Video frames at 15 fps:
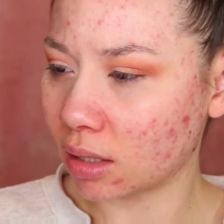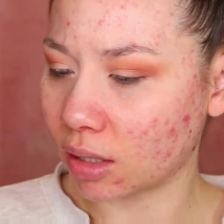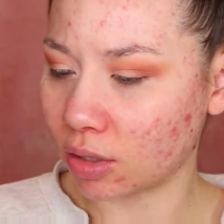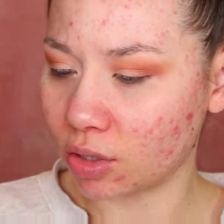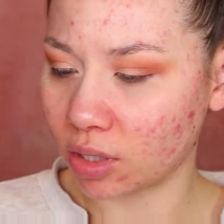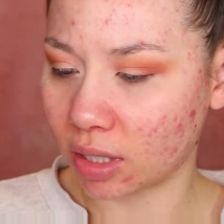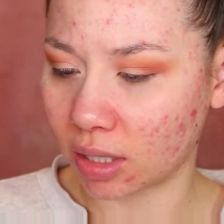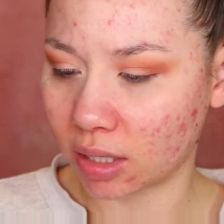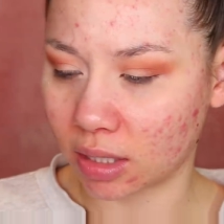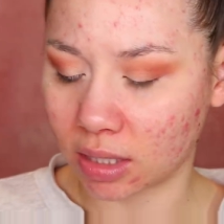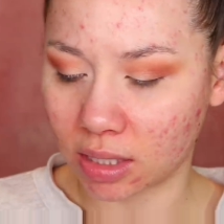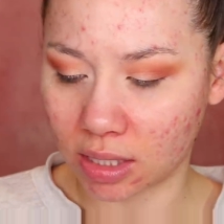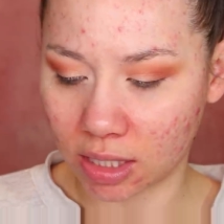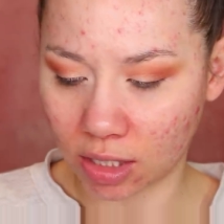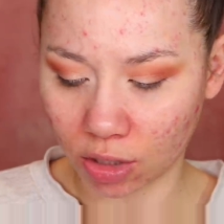I'll use like a
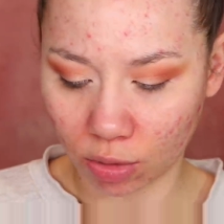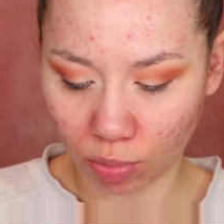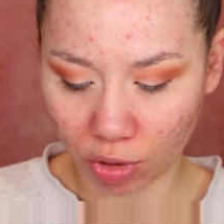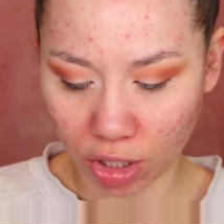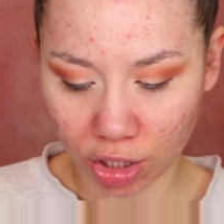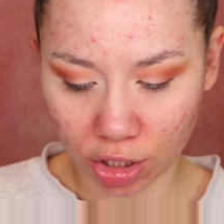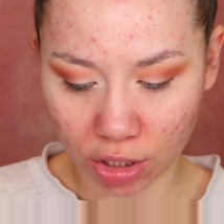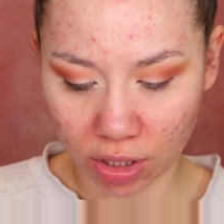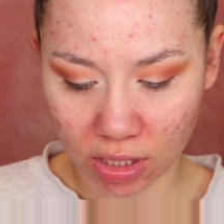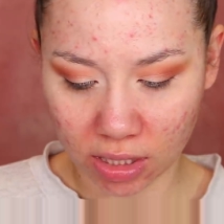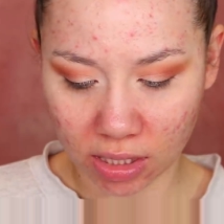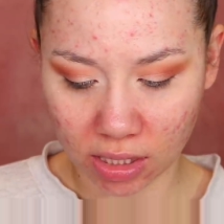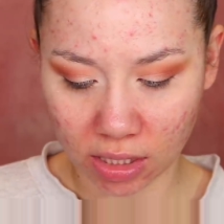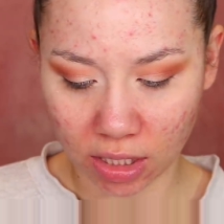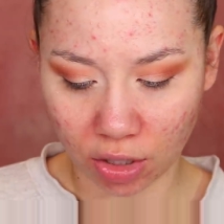concealer brush.
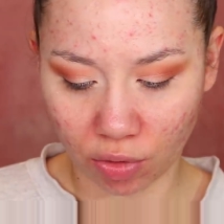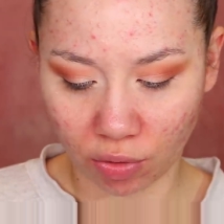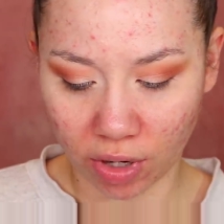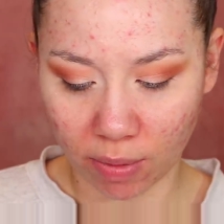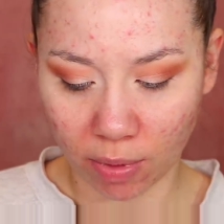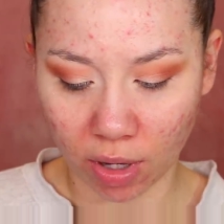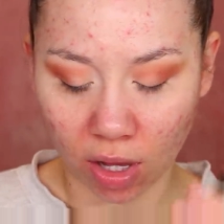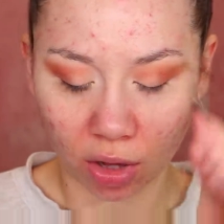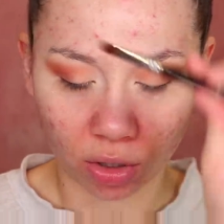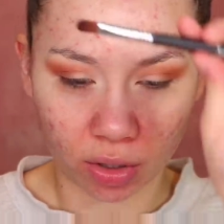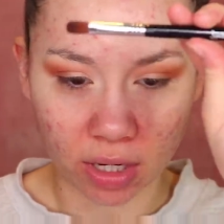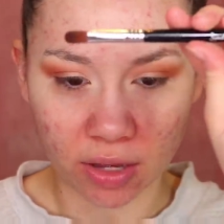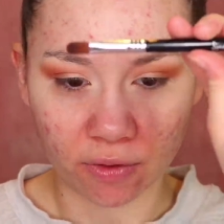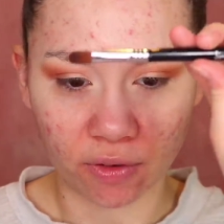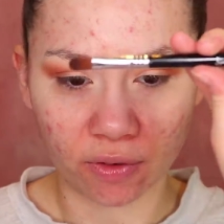This is a cream color
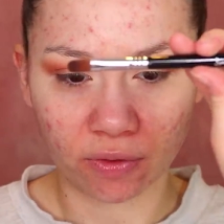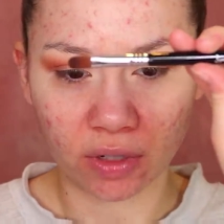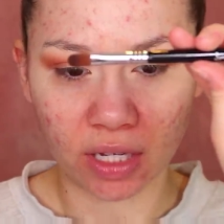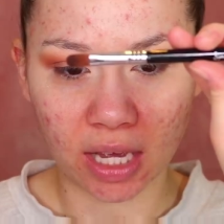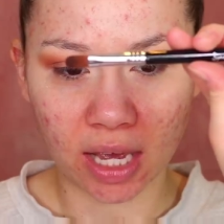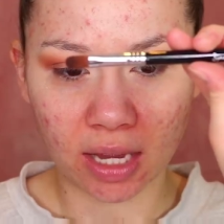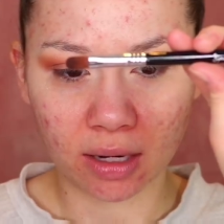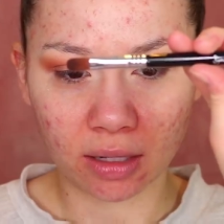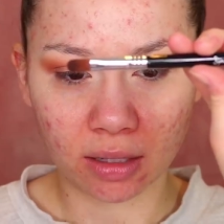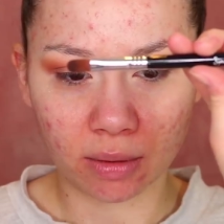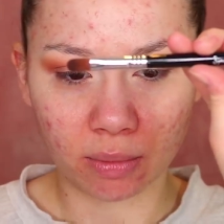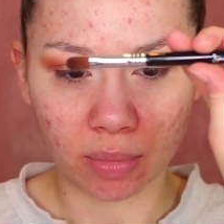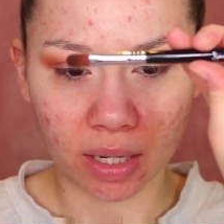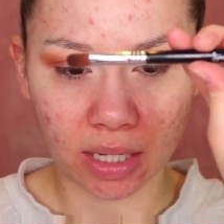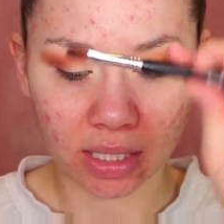E58
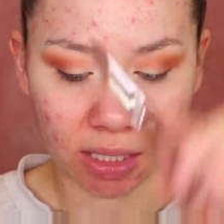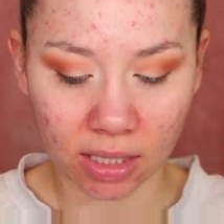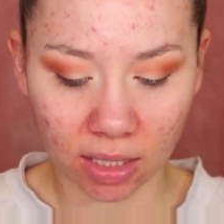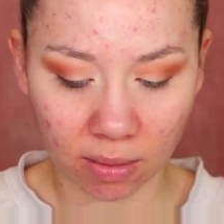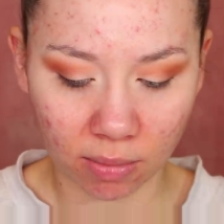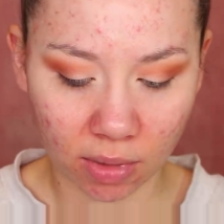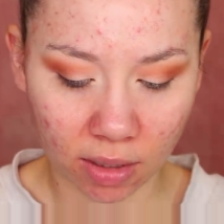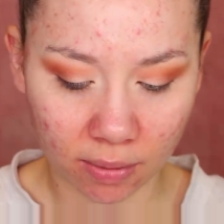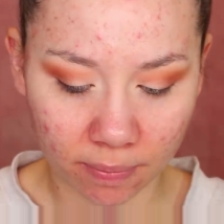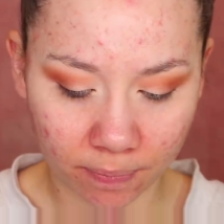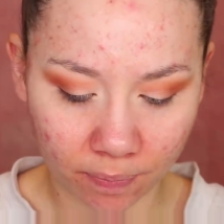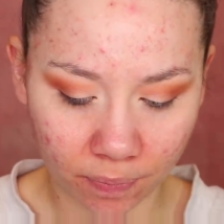by Sigma.